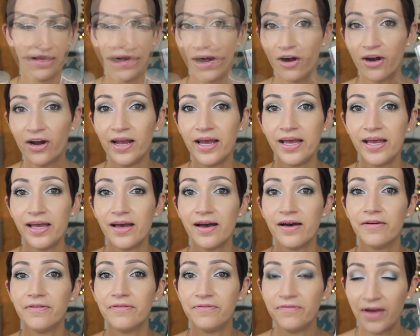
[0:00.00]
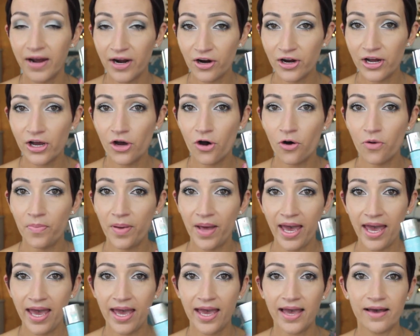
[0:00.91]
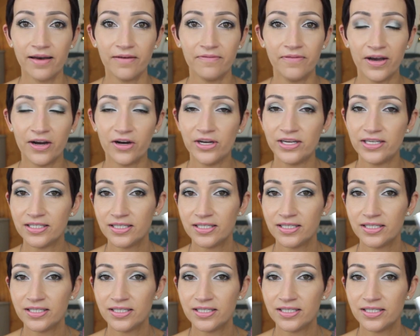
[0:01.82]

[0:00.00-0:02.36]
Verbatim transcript: Very, very opaque, very